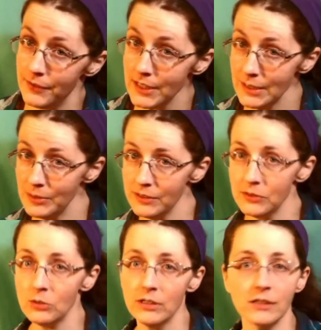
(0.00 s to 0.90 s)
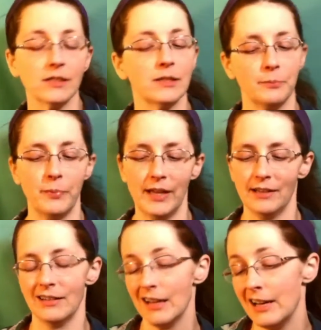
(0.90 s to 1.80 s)
fixable, of course, but
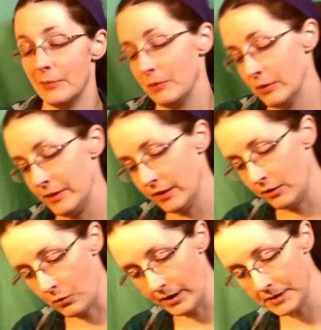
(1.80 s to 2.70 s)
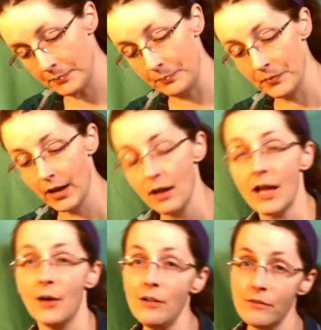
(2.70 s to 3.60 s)
kind of could be an annoyance.
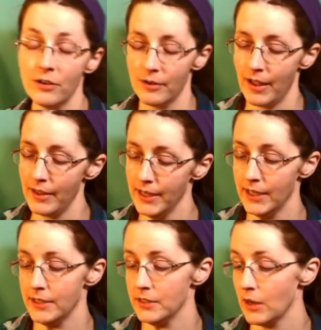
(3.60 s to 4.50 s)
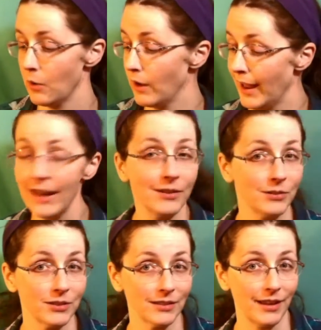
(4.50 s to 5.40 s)
However, I think kids and
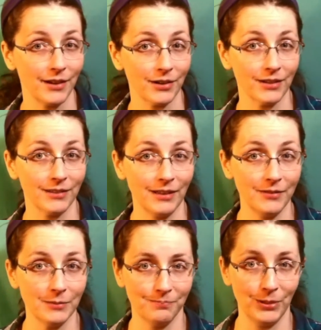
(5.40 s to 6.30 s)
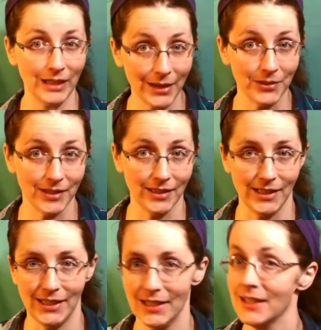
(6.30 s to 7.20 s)
adults alike are going to love to play with
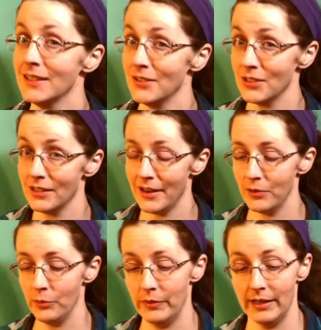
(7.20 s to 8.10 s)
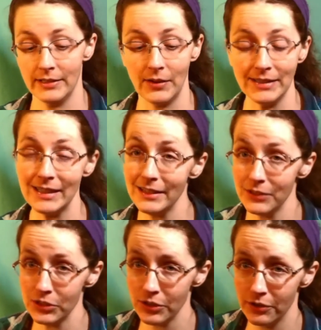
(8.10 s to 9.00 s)
this. So there's a lot of cool things. Now, I didn't even
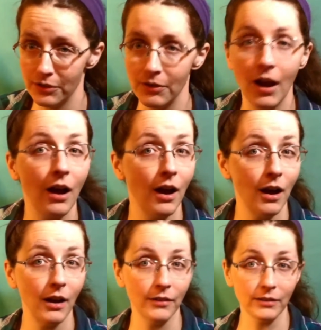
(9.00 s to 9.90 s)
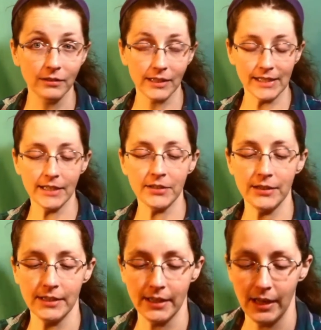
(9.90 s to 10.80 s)
show you all the little
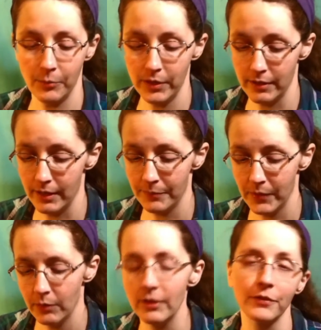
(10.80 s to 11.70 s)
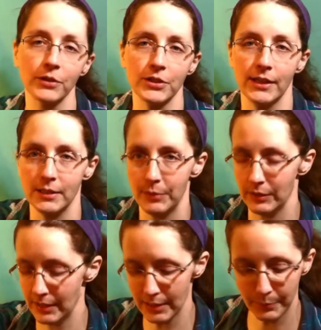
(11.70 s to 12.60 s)
accessories that came with it. Well, of course, you had to build
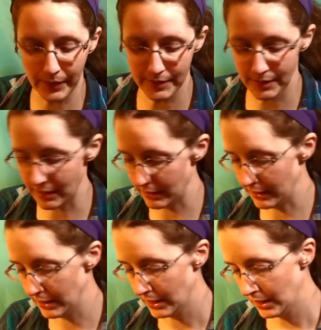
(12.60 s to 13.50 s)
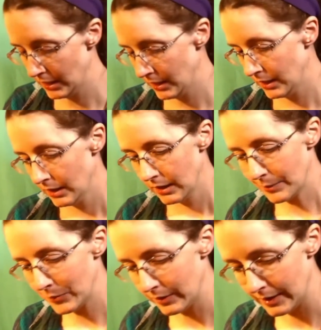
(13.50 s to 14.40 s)
these, but a
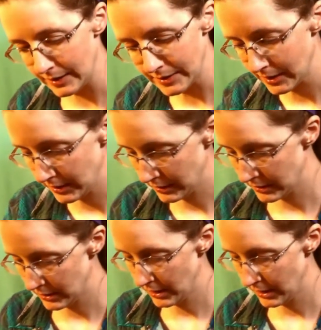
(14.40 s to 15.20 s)
couple of things here.